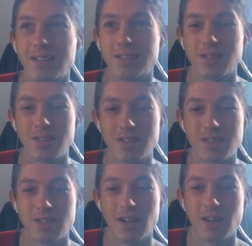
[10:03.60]
sort
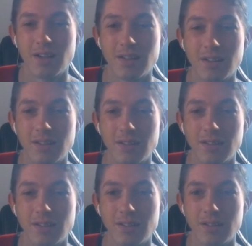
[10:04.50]
of
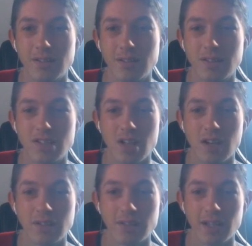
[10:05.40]

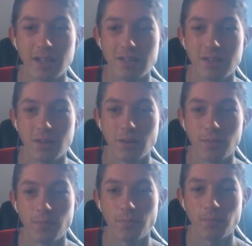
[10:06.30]
style decks, you know.
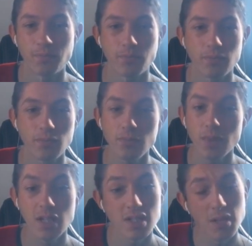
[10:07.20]

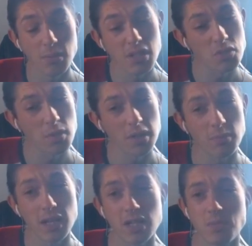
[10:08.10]
Except he's running
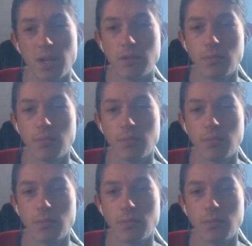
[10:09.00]
Blazeman,